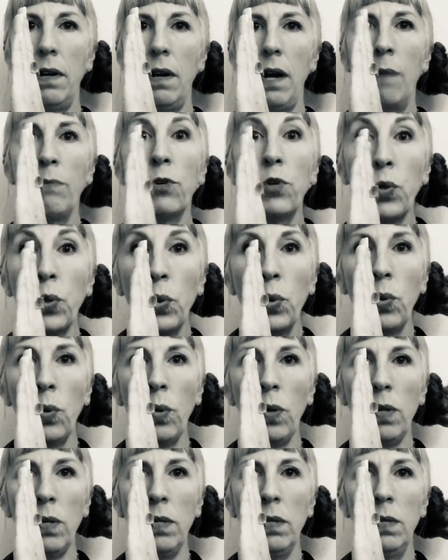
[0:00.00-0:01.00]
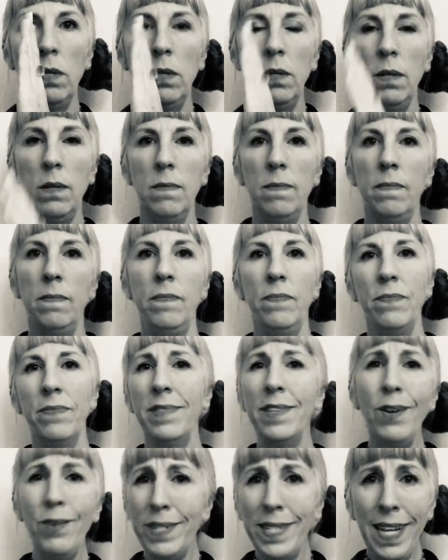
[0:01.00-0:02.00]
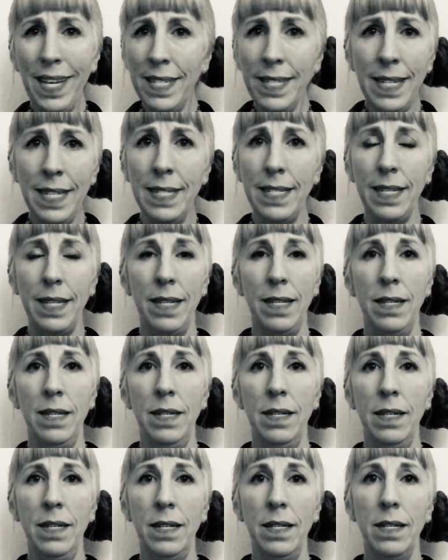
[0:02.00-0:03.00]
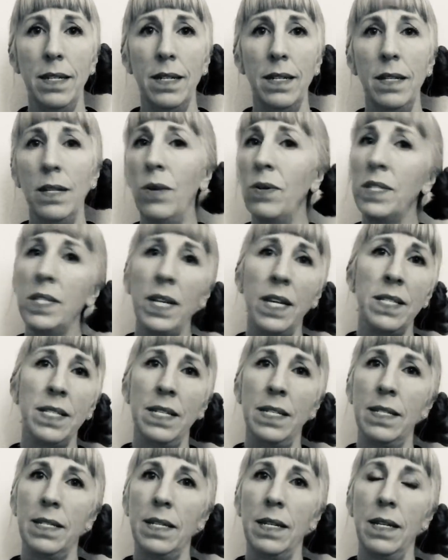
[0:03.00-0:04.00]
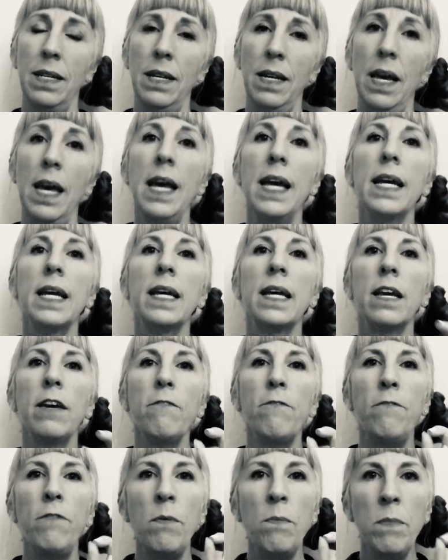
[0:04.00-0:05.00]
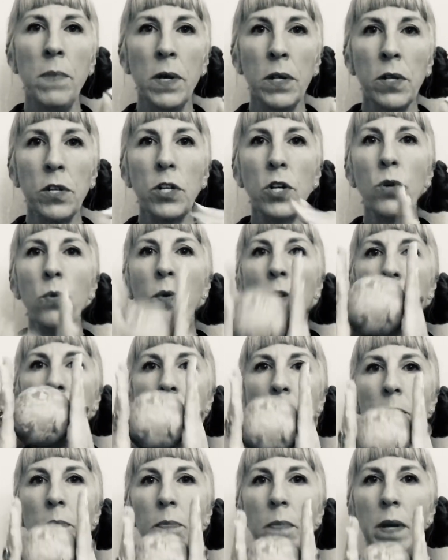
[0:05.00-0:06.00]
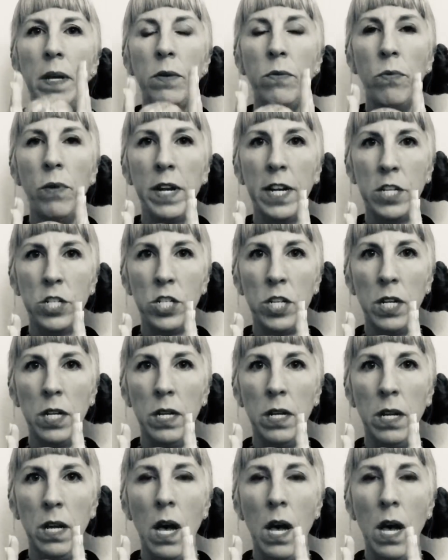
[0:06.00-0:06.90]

I'm cruel. No, it doesn't. No, it doesn't. Get familiar with the mid region.